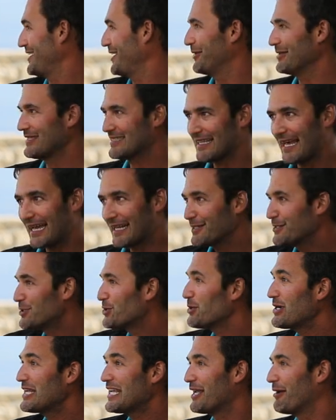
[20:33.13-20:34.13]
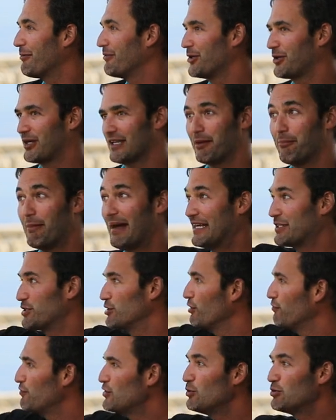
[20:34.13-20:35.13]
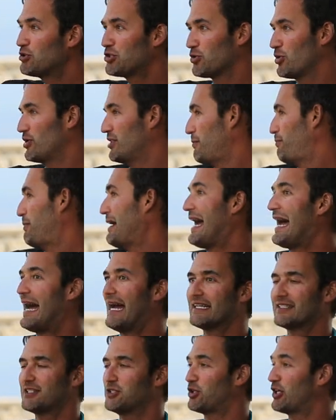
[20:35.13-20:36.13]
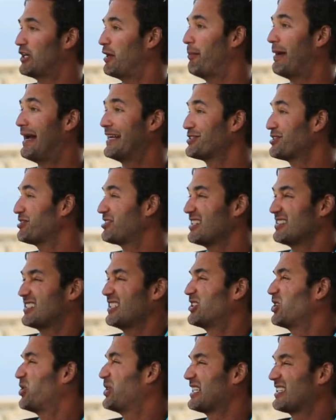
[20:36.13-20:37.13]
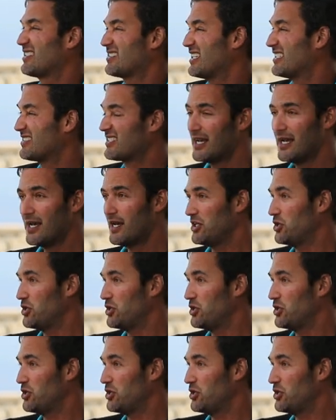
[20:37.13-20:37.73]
You know, it's like a dream. You can imagine the future and the past. You can imagine things that don't exist.